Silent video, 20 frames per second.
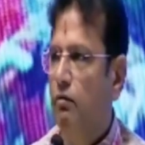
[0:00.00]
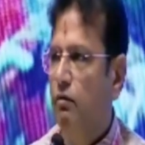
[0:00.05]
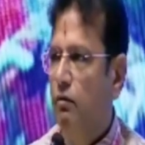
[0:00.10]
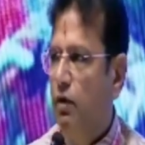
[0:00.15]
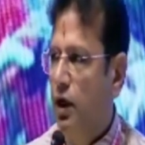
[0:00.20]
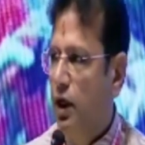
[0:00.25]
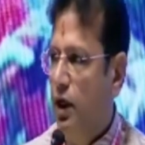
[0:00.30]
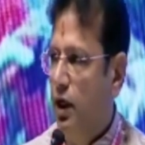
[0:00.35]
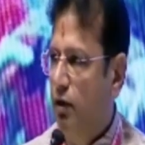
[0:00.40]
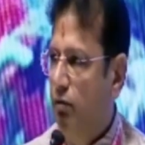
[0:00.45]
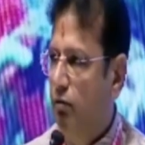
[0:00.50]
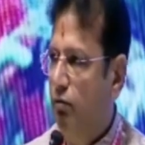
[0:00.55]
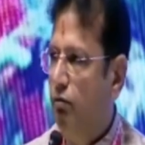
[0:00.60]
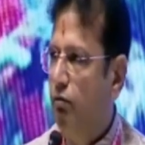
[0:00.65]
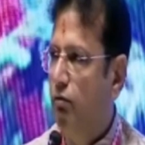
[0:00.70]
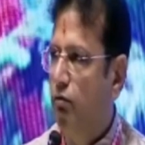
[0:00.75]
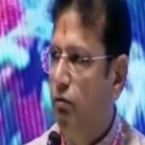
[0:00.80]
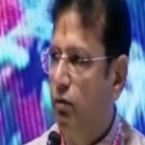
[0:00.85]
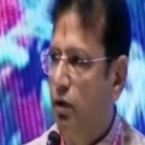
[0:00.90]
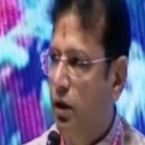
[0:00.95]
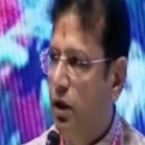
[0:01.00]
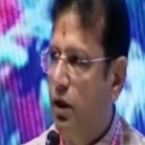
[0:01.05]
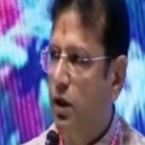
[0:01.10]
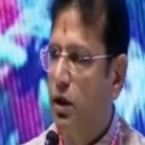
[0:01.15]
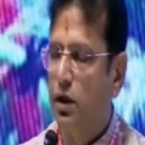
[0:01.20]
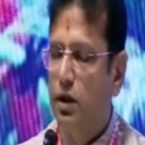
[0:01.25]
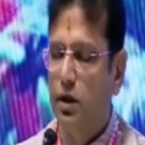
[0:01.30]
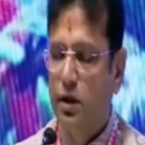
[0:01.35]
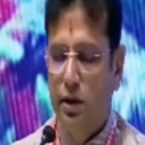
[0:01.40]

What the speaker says: live, work,